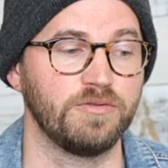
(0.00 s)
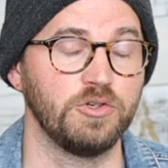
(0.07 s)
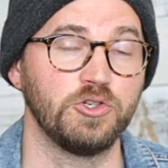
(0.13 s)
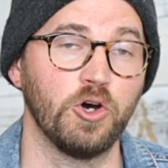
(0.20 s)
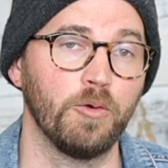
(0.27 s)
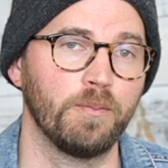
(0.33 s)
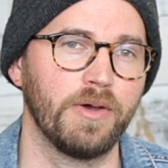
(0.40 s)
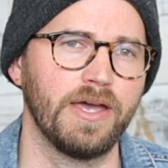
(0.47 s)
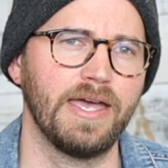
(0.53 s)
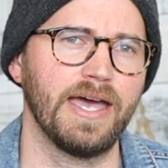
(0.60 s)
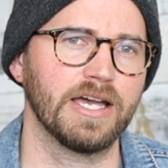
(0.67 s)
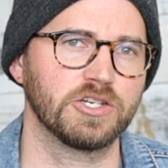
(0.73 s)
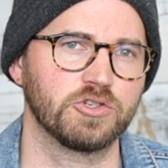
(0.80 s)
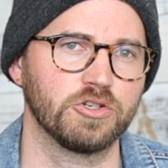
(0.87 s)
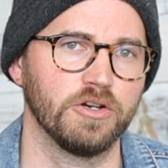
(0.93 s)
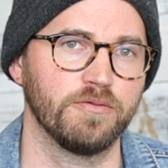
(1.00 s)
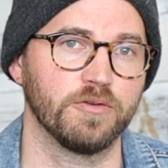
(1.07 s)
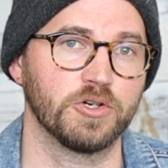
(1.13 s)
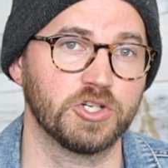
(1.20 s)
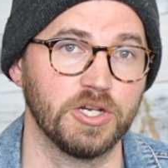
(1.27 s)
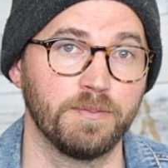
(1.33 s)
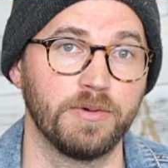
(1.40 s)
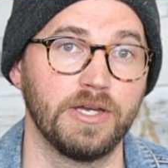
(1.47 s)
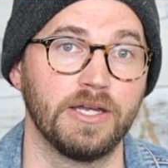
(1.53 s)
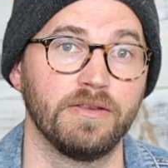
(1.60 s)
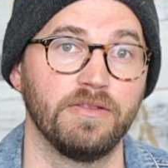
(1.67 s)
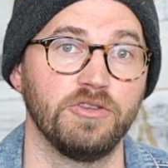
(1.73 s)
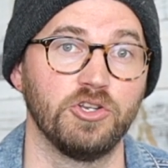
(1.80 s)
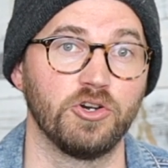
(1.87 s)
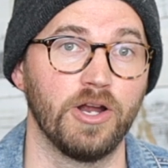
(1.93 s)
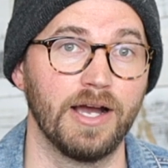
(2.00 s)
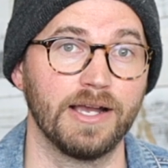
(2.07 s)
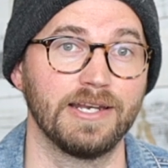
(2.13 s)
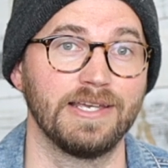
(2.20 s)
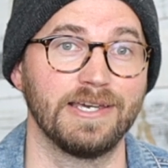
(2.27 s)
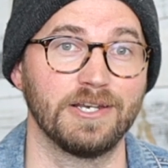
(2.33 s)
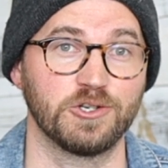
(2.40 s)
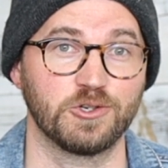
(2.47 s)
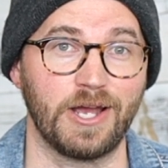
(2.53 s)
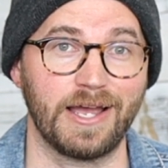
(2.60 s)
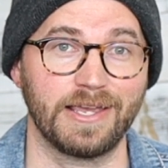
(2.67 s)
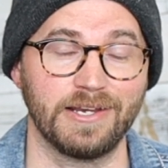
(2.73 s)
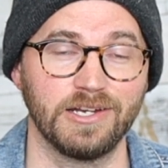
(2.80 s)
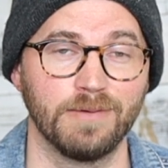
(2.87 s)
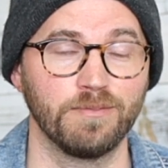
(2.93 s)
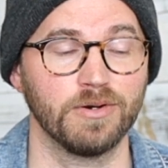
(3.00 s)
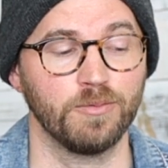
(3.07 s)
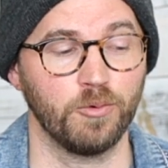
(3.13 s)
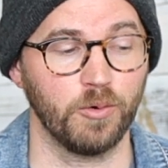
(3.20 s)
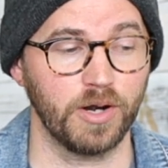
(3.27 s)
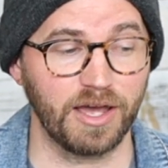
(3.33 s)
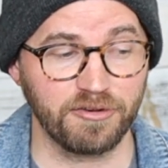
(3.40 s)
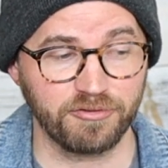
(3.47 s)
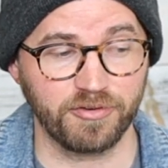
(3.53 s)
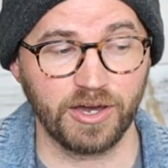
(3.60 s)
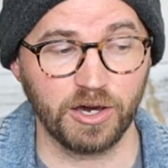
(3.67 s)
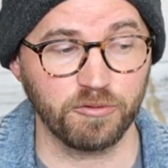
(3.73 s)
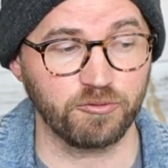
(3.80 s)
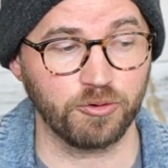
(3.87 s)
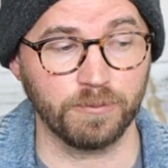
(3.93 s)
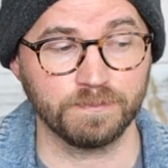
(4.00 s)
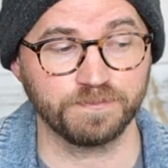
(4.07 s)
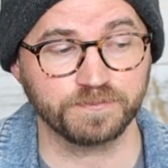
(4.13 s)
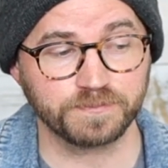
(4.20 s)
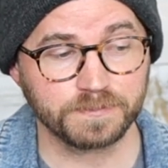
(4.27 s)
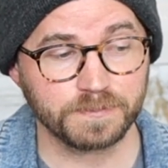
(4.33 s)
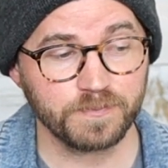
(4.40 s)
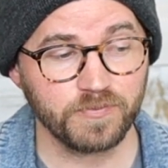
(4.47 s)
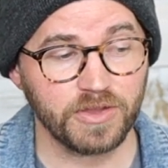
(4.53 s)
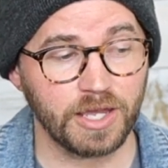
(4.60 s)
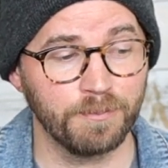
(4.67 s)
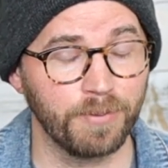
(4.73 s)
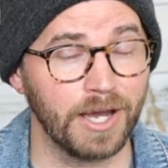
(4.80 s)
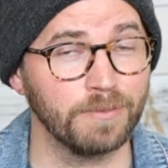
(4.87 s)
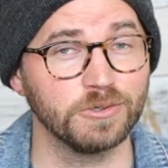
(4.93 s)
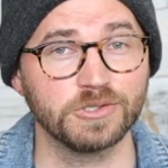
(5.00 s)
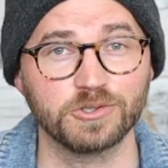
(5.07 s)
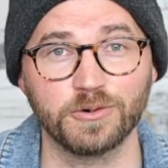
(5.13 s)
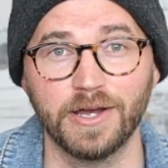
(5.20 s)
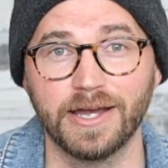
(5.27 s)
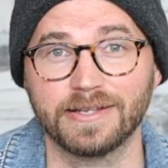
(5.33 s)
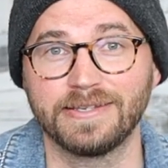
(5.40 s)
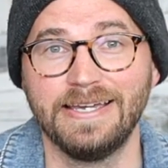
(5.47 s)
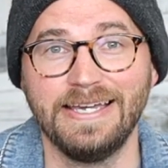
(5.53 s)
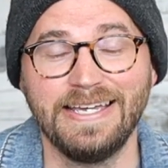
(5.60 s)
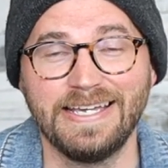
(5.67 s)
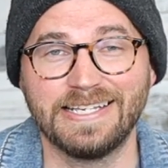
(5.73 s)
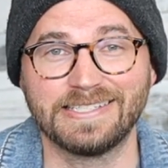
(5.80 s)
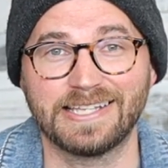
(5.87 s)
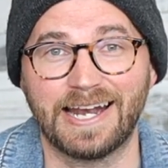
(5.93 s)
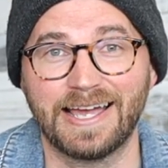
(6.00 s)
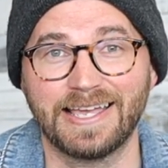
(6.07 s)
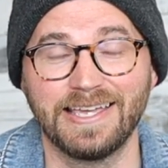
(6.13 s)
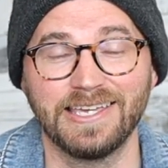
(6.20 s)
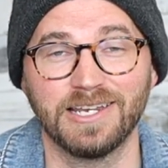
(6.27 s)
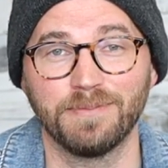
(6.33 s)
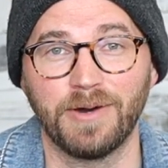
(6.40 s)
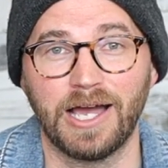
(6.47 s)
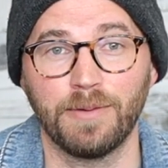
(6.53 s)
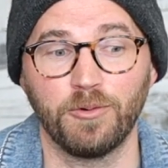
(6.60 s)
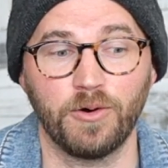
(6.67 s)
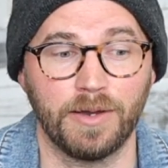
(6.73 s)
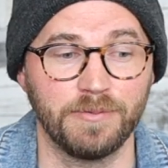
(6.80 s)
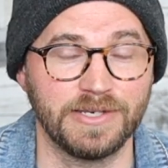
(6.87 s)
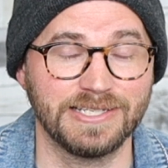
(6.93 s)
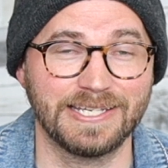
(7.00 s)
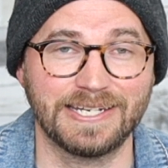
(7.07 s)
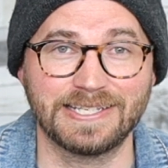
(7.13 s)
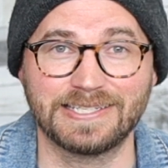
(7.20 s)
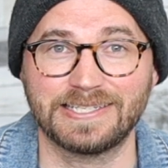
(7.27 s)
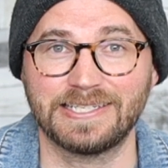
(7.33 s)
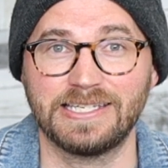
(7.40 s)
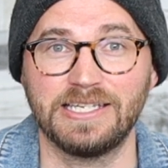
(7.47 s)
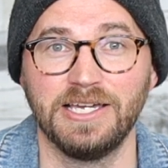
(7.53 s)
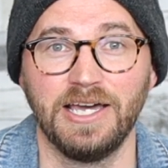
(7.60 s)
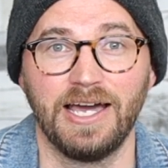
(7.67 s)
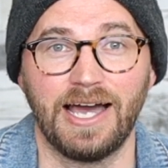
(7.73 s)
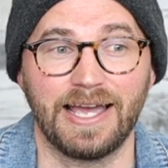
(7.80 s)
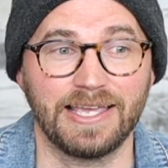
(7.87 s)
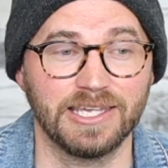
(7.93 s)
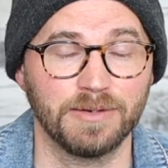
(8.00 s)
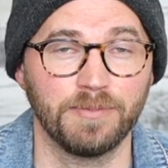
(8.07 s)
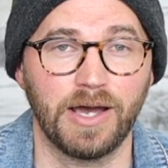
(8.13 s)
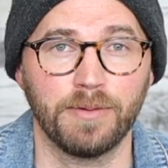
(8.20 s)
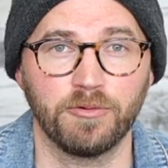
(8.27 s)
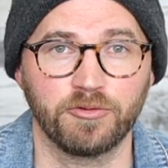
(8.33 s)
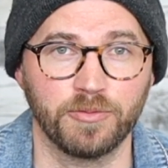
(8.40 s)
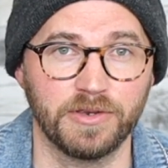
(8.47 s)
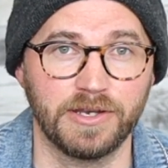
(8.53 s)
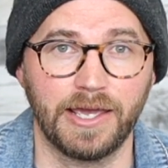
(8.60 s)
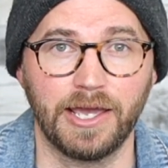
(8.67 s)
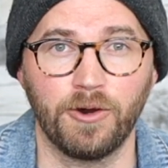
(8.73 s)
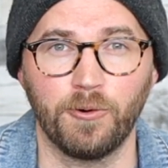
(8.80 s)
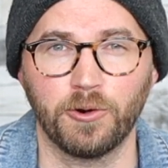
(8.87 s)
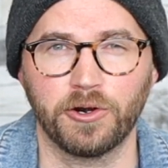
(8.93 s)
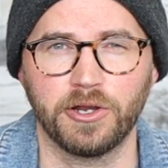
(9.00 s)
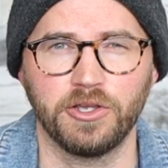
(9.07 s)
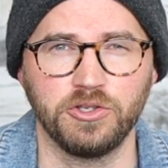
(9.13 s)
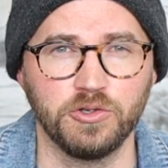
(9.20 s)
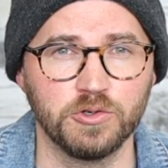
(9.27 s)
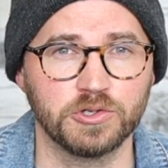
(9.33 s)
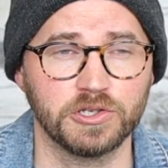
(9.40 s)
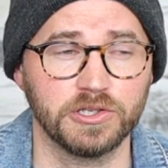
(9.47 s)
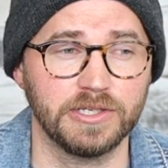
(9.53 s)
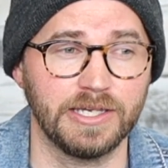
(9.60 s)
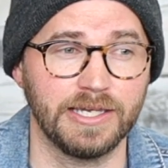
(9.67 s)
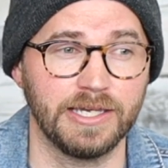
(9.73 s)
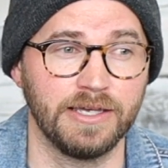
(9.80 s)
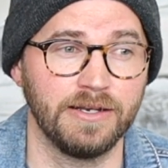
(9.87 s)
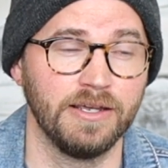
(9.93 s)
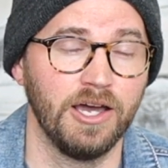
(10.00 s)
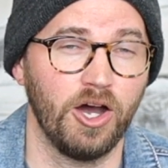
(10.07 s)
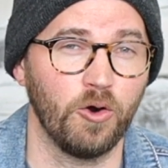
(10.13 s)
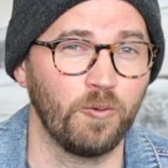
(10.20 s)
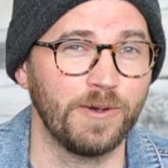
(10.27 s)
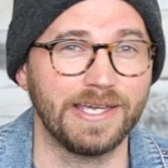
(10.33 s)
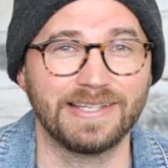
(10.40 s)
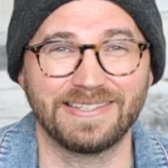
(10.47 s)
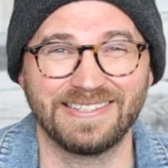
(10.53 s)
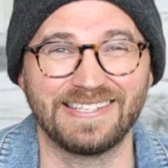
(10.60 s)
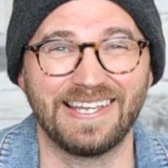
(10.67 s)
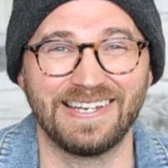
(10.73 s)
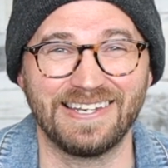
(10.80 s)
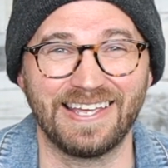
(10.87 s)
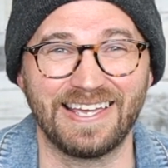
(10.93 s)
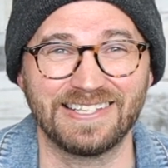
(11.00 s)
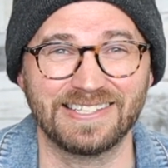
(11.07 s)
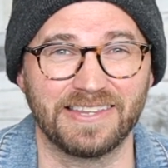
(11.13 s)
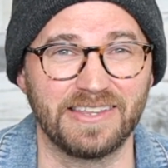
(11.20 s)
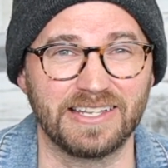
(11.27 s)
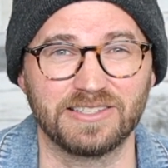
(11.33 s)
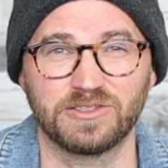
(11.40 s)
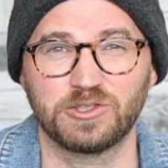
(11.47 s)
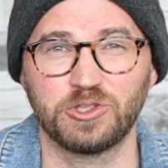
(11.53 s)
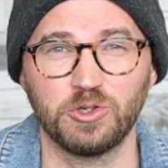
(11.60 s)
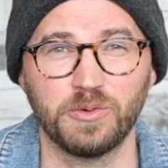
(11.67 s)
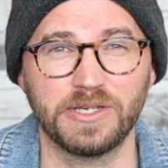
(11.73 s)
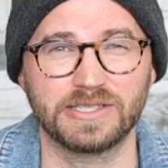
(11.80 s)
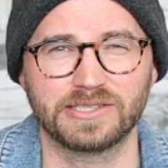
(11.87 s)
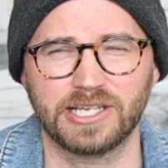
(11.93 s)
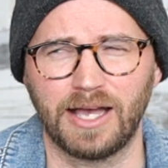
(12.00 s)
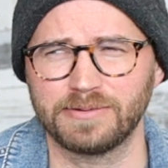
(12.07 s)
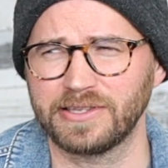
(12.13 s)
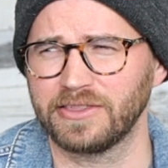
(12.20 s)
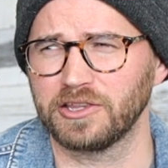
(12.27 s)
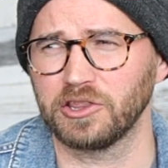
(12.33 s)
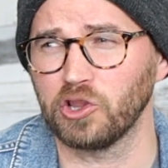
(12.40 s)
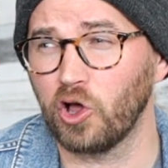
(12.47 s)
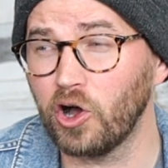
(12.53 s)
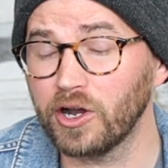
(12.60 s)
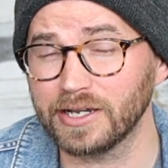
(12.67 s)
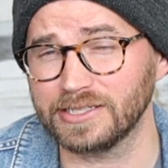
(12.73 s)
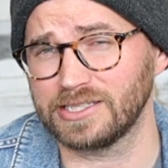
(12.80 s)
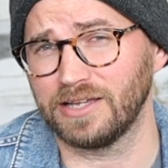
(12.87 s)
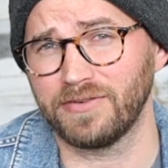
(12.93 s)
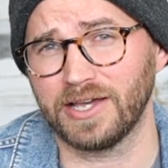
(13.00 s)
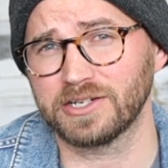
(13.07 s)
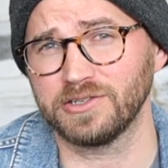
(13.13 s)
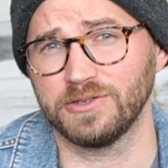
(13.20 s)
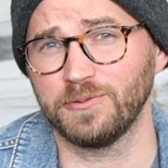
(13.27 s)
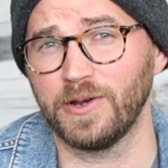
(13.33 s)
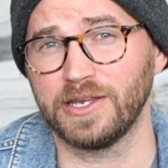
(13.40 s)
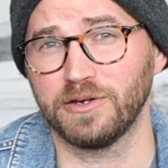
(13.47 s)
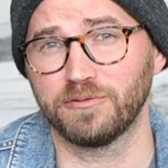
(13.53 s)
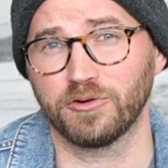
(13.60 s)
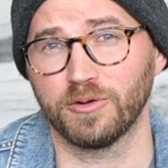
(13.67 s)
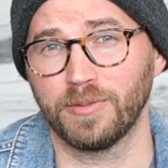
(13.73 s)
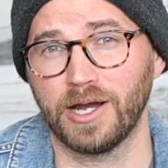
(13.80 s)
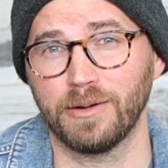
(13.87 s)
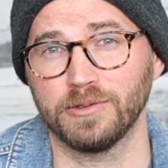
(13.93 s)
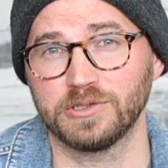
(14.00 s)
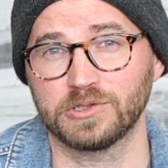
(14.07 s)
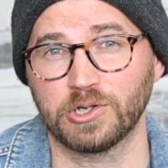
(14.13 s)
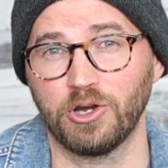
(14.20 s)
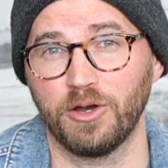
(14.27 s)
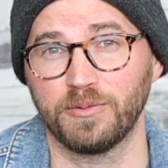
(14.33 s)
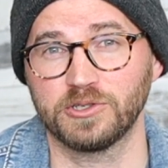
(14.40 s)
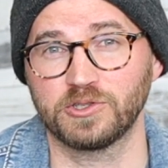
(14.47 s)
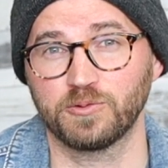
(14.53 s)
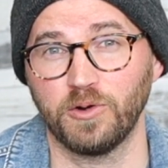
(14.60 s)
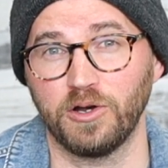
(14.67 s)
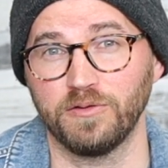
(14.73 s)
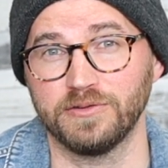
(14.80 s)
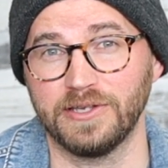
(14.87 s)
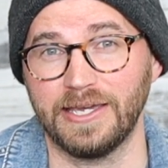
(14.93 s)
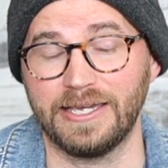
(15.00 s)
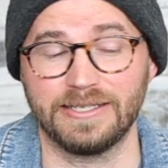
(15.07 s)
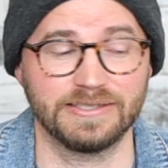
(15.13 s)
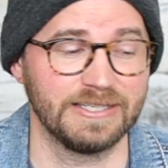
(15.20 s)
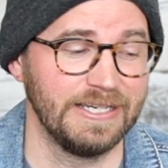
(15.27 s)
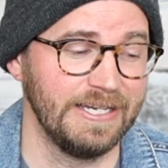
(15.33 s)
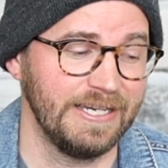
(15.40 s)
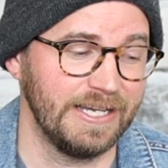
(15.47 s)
if you don't pay extra for shipping, you're not going to get a tracking number. But what i found from Bibles Direct is that I can get a Bible. I'm in Tennessee. I can get a Bible from the day I order it, usually in a week to 10 days. I think it's two weeks tops. And the longest I've actually waited for a Bible to show up is 12 days.